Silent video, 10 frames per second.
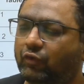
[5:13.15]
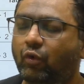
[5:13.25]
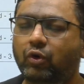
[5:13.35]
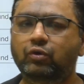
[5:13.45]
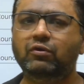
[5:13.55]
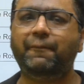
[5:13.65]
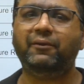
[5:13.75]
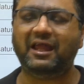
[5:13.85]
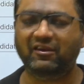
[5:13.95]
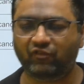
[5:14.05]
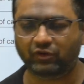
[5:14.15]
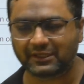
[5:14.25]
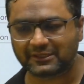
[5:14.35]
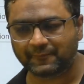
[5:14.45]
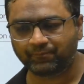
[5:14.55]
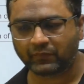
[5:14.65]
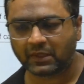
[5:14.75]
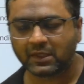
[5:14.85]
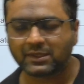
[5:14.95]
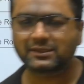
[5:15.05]
want to apply for this,
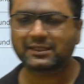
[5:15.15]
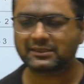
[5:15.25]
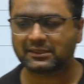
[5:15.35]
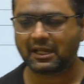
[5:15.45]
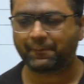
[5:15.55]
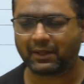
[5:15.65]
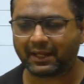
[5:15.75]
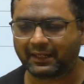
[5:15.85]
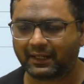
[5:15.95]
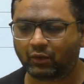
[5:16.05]
just apply and